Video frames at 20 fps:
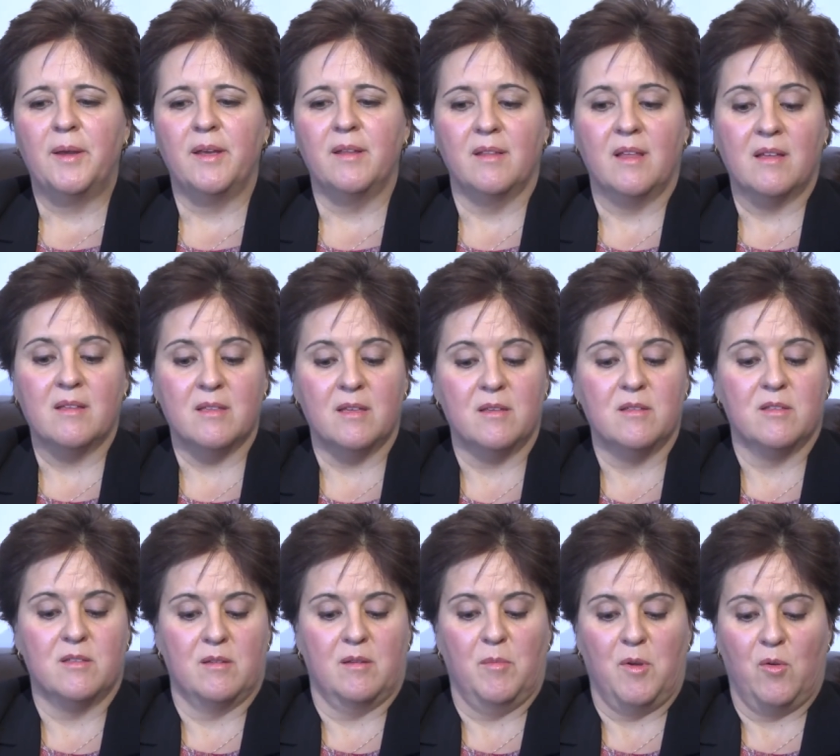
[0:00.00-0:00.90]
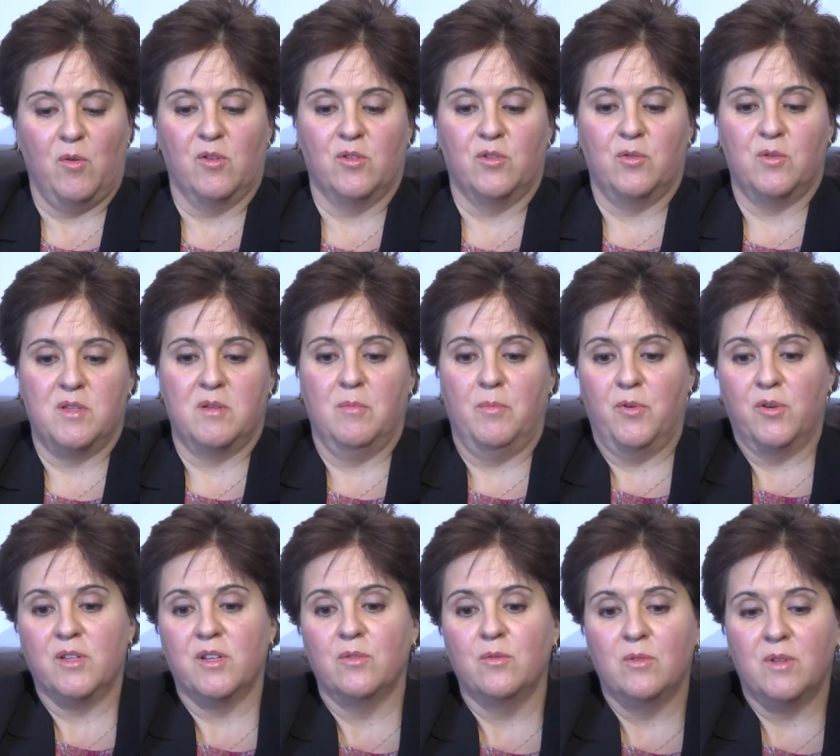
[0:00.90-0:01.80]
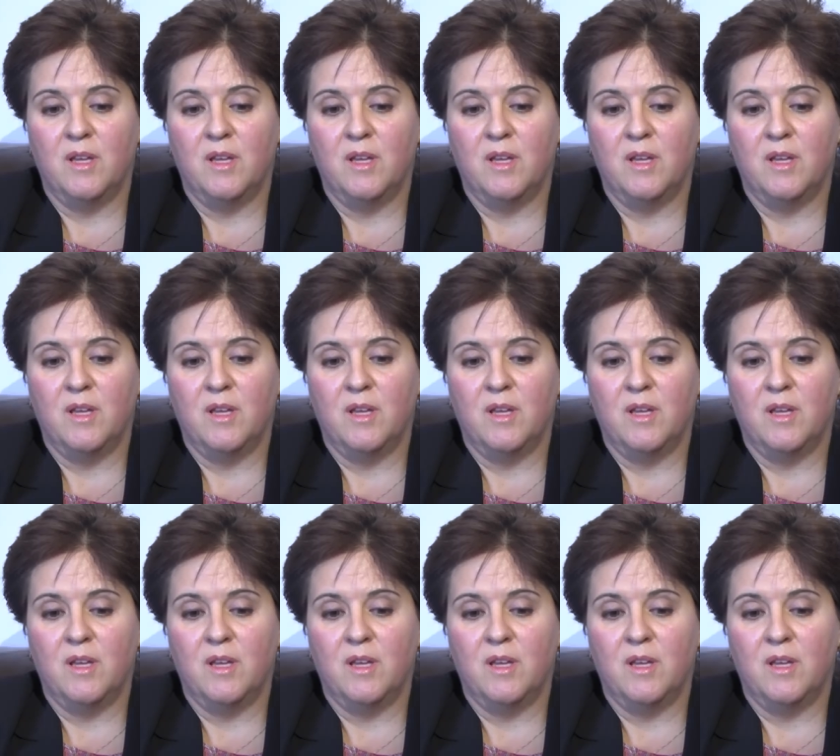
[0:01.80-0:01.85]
in that sense, also it's important to